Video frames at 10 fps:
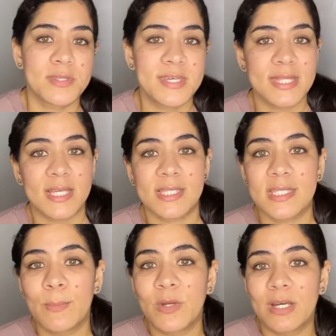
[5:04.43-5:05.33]
or to think that
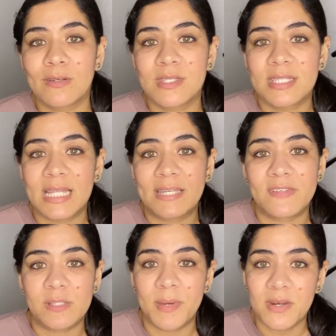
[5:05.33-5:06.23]
someone else's
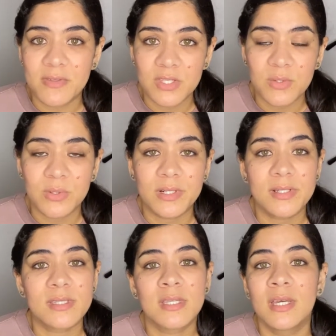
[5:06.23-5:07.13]
life is better than
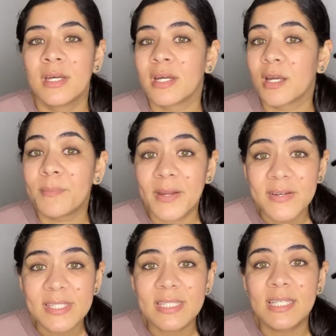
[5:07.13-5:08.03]
yours.
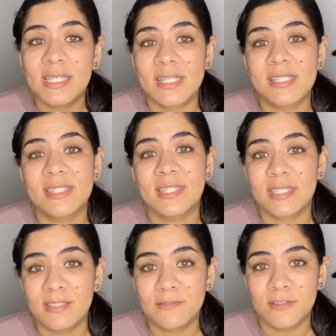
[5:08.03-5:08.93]
Comparison is the
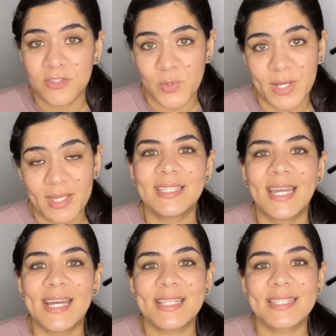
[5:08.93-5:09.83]
thief of joy.
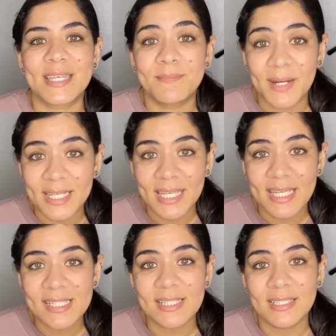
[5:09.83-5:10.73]
And in my
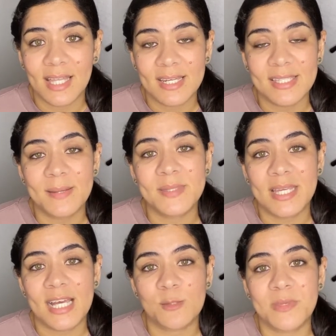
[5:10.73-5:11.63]
case, a lot of times
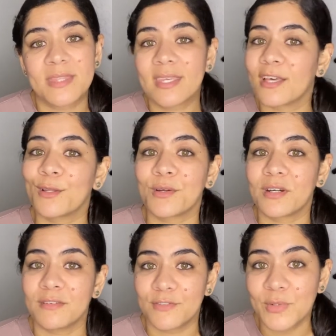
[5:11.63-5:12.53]
it has been the
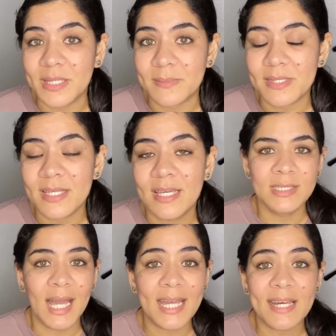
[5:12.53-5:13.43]
killer of dreams.
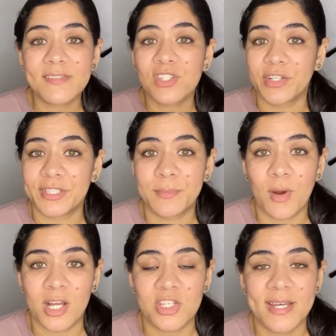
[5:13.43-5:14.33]
I have
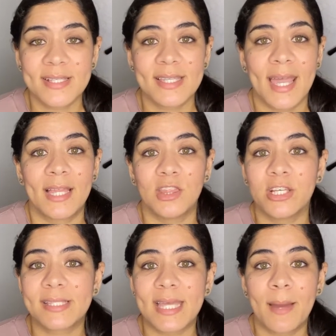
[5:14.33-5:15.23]
started projects
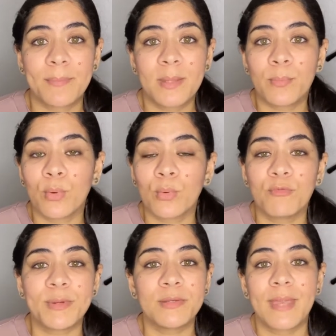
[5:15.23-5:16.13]
and looked at people
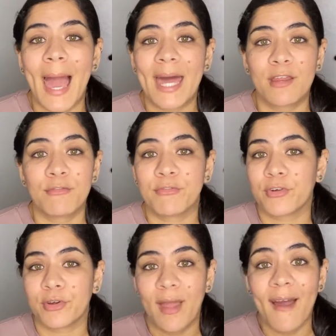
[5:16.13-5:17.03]
who've been at it
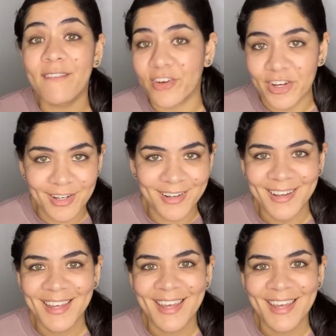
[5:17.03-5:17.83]
forever